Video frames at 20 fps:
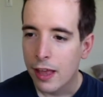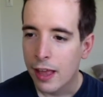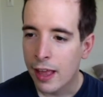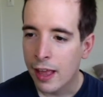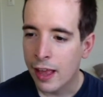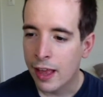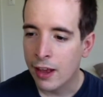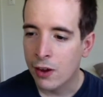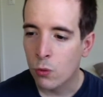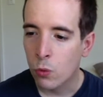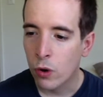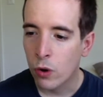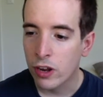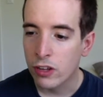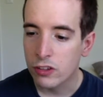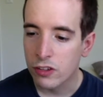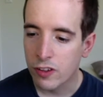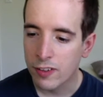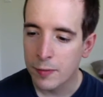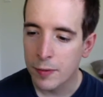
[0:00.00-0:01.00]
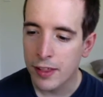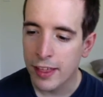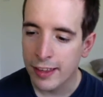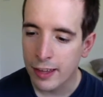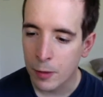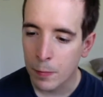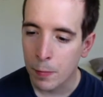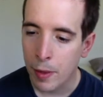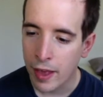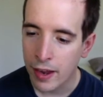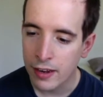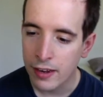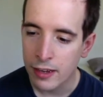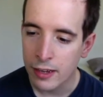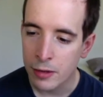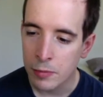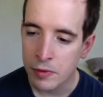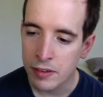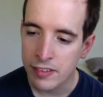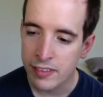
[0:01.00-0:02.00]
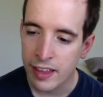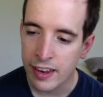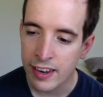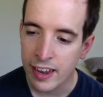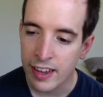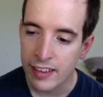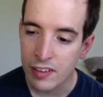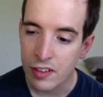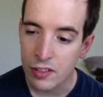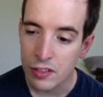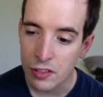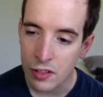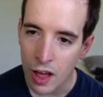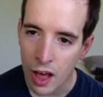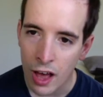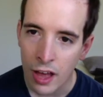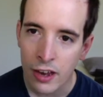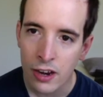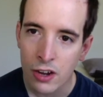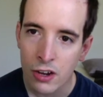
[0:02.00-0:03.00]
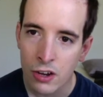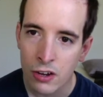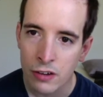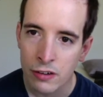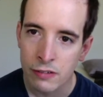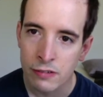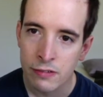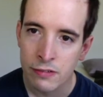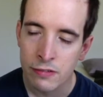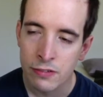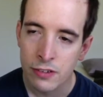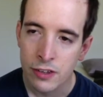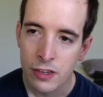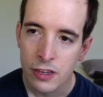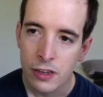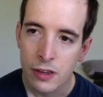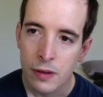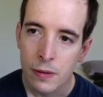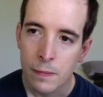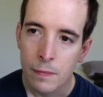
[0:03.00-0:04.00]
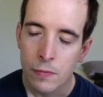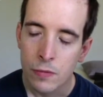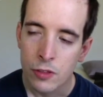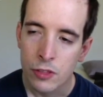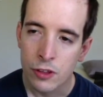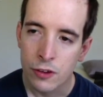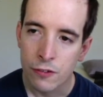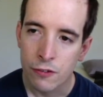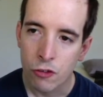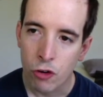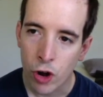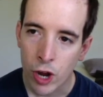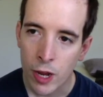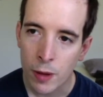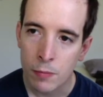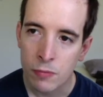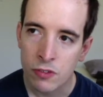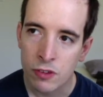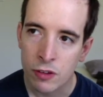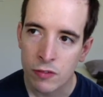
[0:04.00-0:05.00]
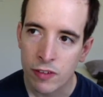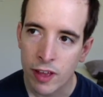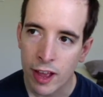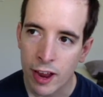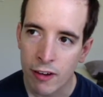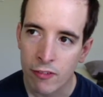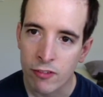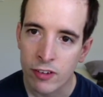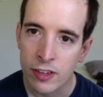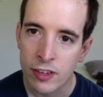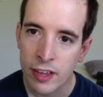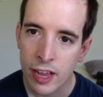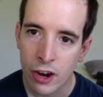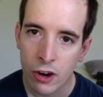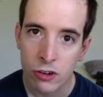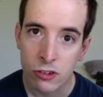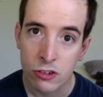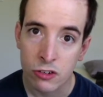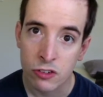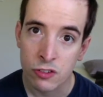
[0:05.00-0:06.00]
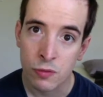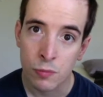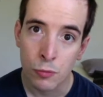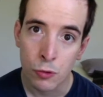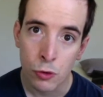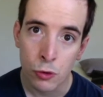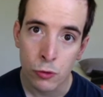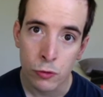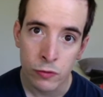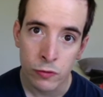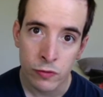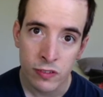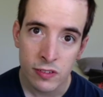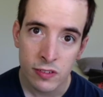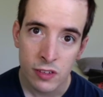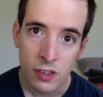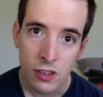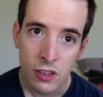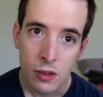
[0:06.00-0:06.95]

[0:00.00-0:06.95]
And what I love about that compendium is that it has a lot of the frames of every character's moves,